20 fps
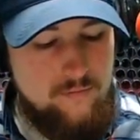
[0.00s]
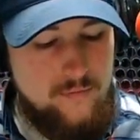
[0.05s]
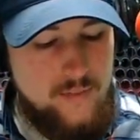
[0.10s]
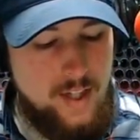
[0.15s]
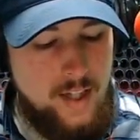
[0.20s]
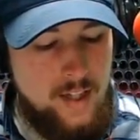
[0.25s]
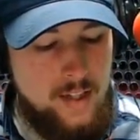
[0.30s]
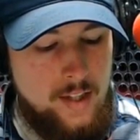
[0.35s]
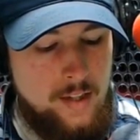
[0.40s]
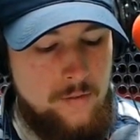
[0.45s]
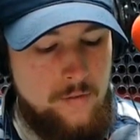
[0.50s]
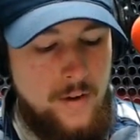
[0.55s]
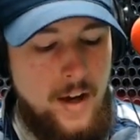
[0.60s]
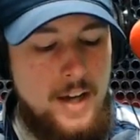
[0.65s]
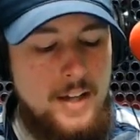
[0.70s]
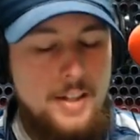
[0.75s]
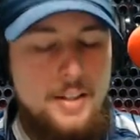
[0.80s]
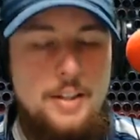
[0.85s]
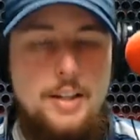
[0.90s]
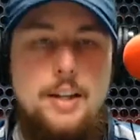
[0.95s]
And then
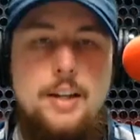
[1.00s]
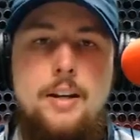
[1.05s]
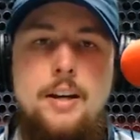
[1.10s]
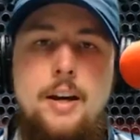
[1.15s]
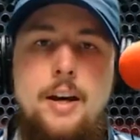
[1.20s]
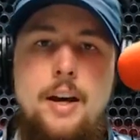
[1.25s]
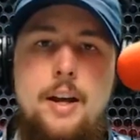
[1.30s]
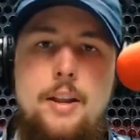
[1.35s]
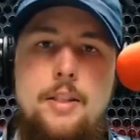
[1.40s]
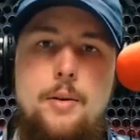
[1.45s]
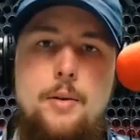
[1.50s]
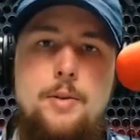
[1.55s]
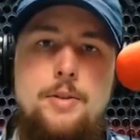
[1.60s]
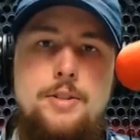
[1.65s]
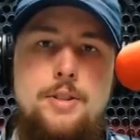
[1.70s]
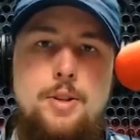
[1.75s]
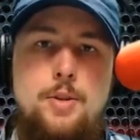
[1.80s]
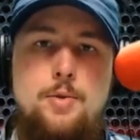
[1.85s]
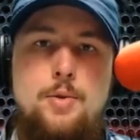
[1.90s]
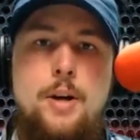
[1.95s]
finally, there's
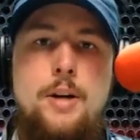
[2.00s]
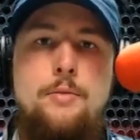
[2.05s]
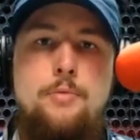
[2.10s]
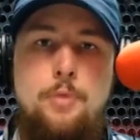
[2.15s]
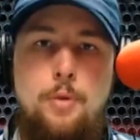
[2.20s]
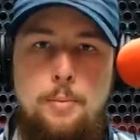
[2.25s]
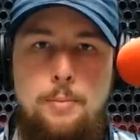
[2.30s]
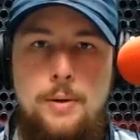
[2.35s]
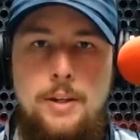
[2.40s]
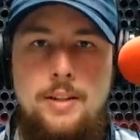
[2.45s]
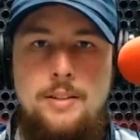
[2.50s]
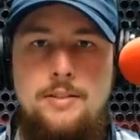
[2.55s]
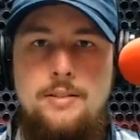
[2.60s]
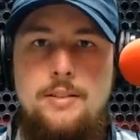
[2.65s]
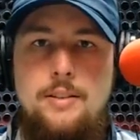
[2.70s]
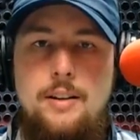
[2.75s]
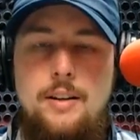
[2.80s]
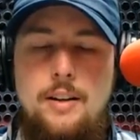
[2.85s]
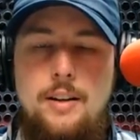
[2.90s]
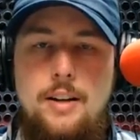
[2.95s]
the dreadful
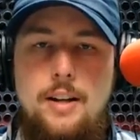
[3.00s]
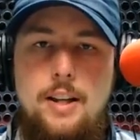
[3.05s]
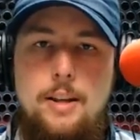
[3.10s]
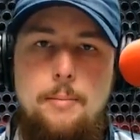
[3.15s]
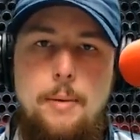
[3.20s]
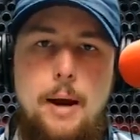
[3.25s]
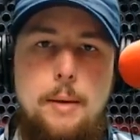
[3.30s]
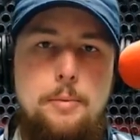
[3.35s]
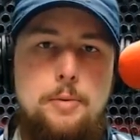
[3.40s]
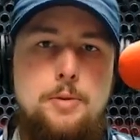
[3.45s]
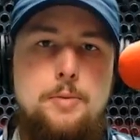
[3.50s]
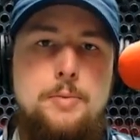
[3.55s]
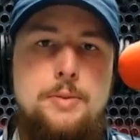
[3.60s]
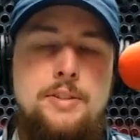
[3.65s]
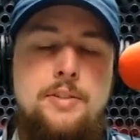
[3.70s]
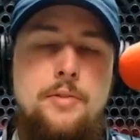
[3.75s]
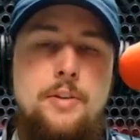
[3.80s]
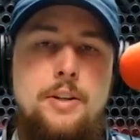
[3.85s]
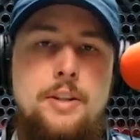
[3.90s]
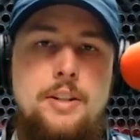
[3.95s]
beast. And the Bible
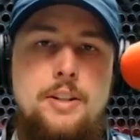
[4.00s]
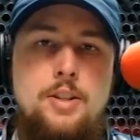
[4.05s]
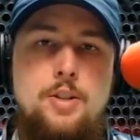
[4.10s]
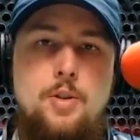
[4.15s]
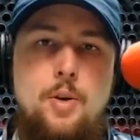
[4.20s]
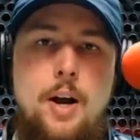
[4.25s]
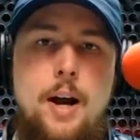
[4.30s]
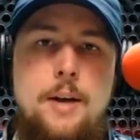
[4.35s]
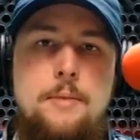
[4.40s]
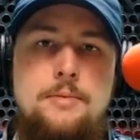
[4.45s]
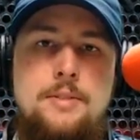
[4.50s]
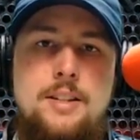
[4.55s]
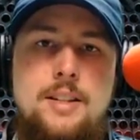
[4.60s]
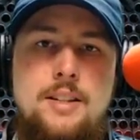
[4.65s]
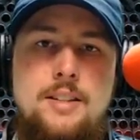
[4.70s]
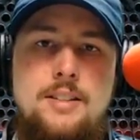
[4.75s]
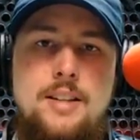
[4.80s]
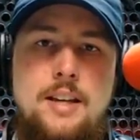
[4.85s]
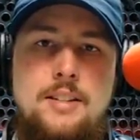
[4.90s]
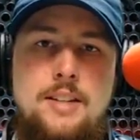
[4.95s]
specifically describes
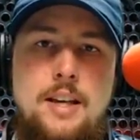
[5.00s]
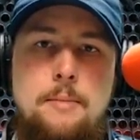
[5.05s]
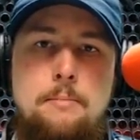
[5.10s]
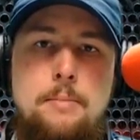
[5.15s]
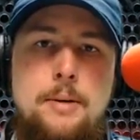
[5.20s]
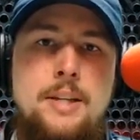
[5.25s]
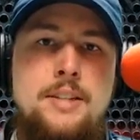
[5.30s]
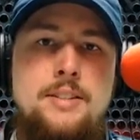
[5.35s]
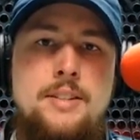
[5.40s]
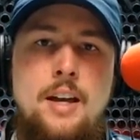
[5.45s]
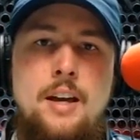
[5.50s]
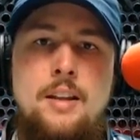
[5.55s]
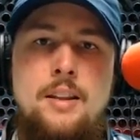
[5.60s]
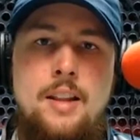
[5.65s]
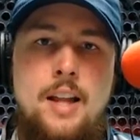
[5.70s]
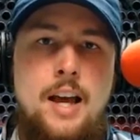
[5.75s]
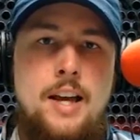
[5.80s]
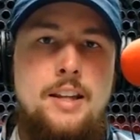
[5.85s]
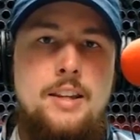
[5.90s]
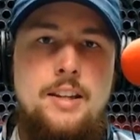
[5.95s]
this as a beast
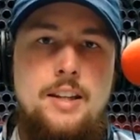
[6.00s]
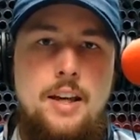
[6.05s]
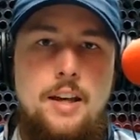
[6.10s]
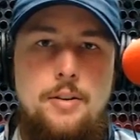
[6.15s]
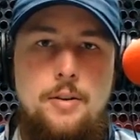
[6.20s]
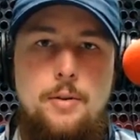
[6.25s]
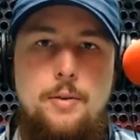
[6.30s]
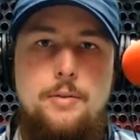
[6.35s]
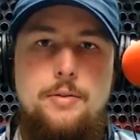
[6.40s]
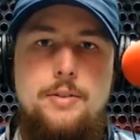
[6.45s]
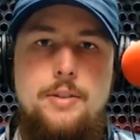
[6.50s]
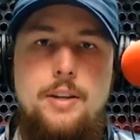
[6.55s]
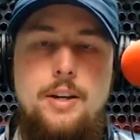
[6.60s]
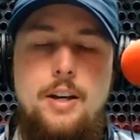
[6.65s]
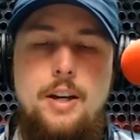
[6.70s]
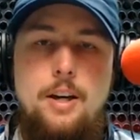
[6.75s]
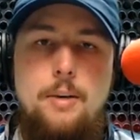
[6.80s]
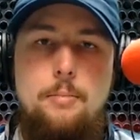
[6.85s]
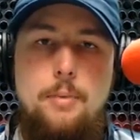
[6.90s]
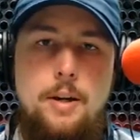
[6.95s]
unlike the others,
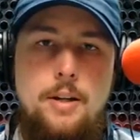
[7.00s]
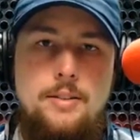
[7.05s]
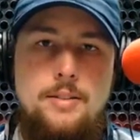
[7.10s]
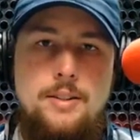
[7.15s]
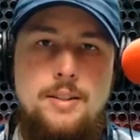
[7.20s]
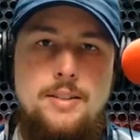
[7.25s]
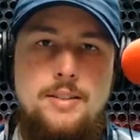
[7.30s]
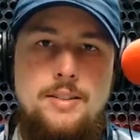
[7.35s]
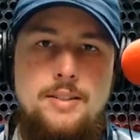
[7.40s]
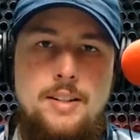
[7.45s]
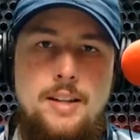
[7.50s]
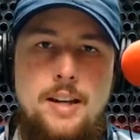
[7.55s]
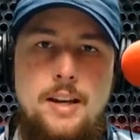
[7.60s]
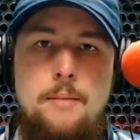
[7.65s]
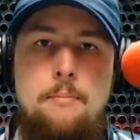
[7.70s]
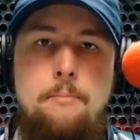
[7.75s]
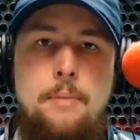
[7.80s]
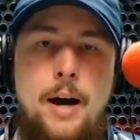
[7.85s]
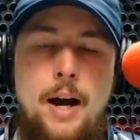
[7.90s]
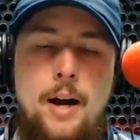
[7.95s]
because this is an
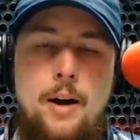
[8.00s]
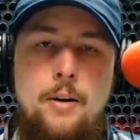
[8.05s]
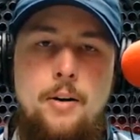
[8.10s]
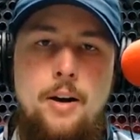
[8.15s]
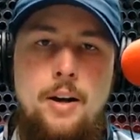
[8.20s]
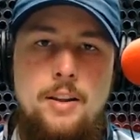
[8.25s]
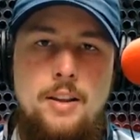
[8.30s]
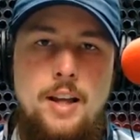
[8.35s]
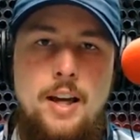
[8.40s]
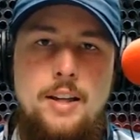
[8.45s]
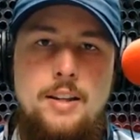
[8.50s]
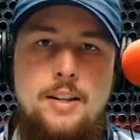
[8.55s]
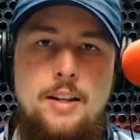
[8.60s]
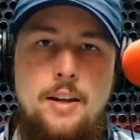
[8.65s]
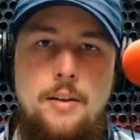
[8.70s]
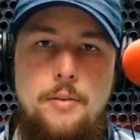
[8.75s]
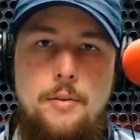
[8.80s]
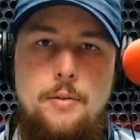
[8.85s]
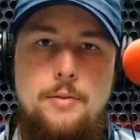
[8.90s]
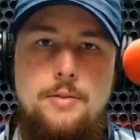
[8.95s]
empire unlike the
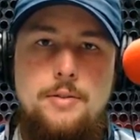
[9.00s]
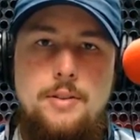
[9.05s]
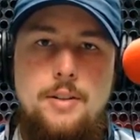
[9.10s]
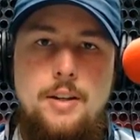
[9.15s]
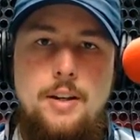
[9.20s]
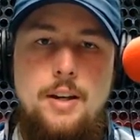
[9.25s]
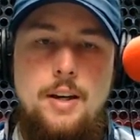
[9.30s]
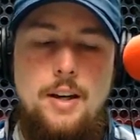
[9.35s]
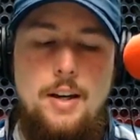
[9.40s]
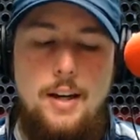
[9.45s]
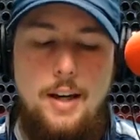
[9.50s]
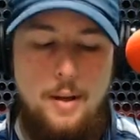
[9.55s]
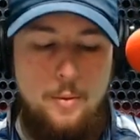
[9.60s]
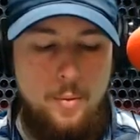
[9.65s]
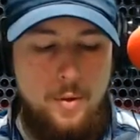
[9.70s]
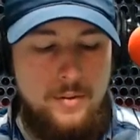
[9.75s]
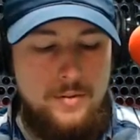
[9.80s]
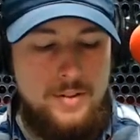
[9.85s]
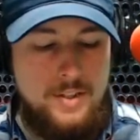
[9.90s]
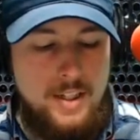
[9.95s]
others. And
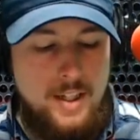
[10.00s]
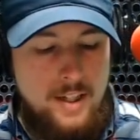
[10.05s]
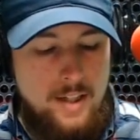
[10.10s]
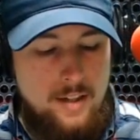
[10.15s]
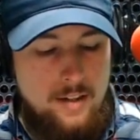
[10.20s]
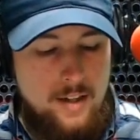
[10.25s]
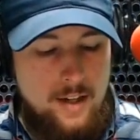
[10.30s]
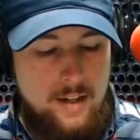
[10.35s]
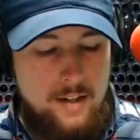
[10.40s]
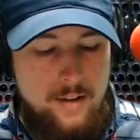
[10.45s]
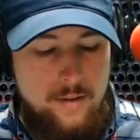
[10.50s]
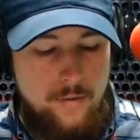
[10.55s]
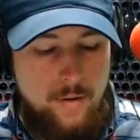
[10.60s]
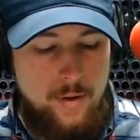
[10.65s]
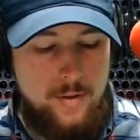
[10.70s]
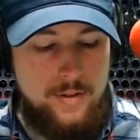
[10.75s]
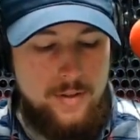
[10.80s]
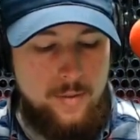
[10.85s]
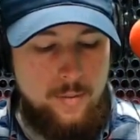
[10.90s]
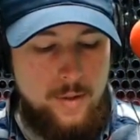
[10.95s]
we've seen in the
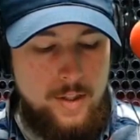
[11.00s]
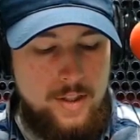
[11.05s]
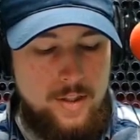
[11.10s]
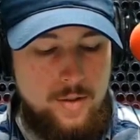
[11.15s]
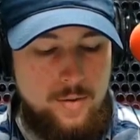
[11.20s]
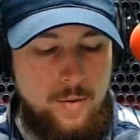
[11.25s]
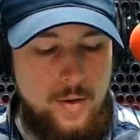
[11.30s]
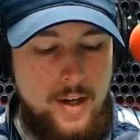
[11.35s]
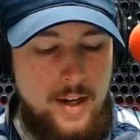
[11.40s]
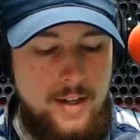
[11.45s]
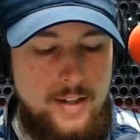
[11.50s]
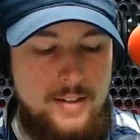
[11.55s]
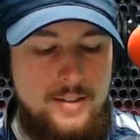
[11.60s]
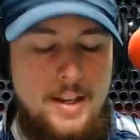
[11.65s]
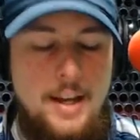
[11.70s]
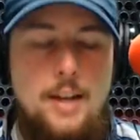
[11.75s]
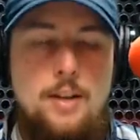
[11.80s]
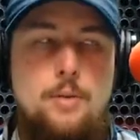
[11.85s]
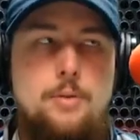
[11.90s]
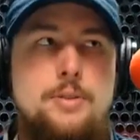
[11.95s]
verse that we just read in
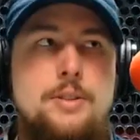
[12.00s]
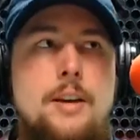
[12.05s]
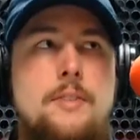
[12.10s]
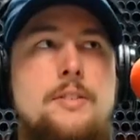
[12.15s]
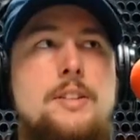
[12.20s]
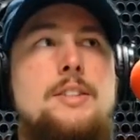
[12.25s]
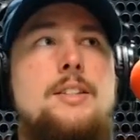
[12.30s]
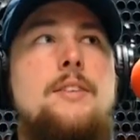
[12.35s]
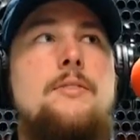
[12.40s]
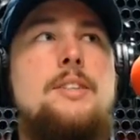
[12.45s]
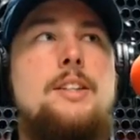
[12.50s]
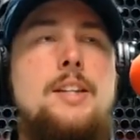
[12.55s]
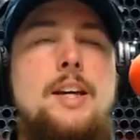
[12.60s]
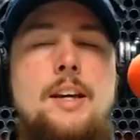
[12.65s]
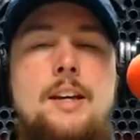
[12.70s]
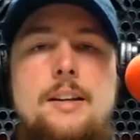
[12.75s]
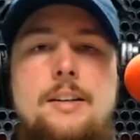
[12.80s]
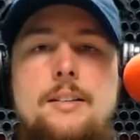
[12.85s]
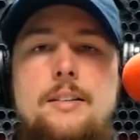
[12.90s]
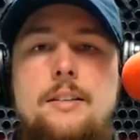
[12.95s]
Daniel 7:17
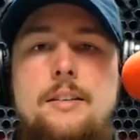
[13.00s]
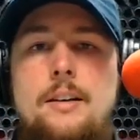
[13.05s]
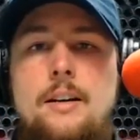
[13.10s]
7,